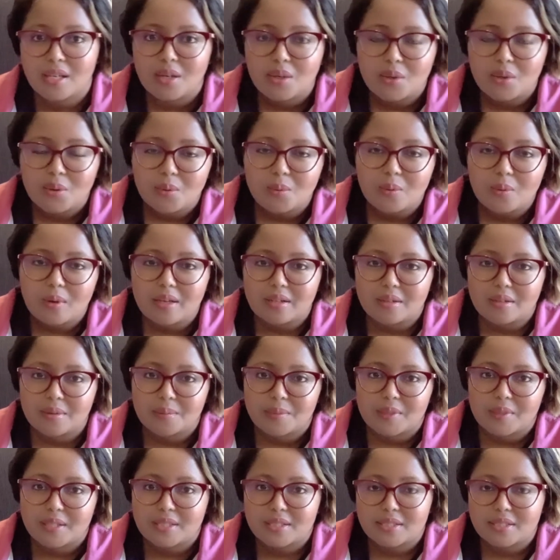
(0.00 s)
or
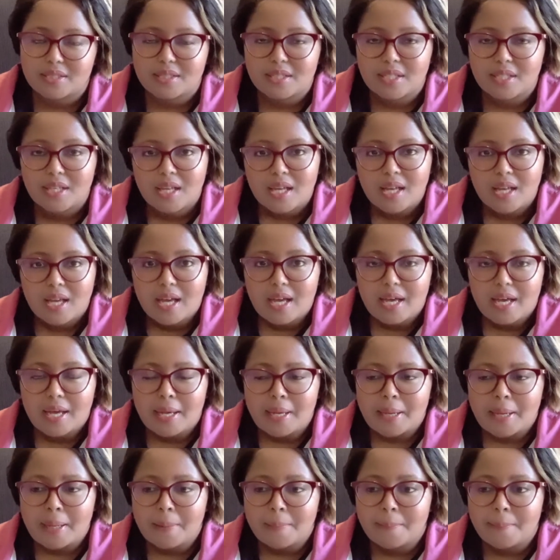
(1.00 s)
Aramex.
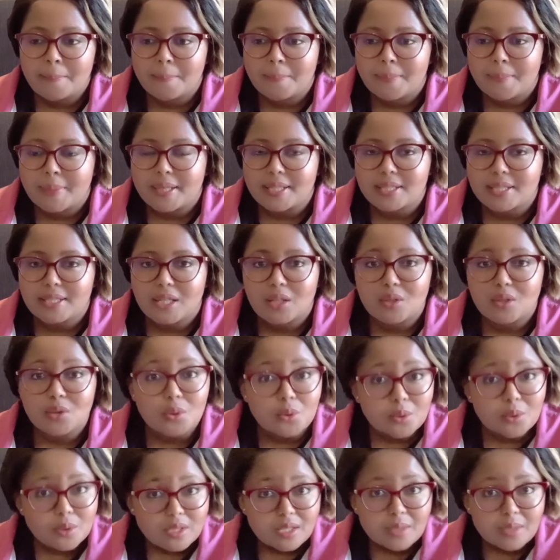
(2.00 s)
Um, but I'll
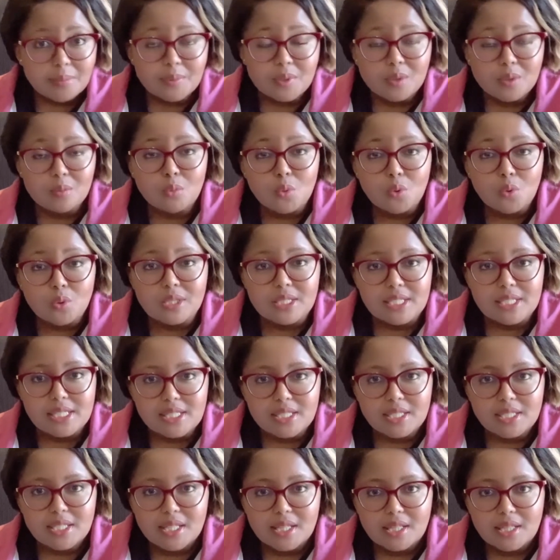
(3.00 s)
go in a bit more
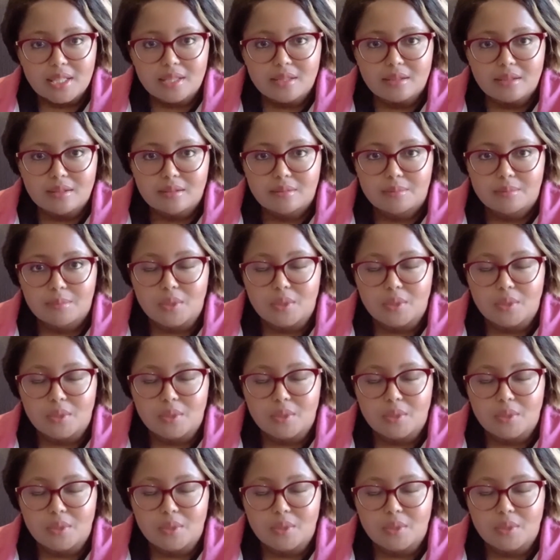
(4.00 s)
detail,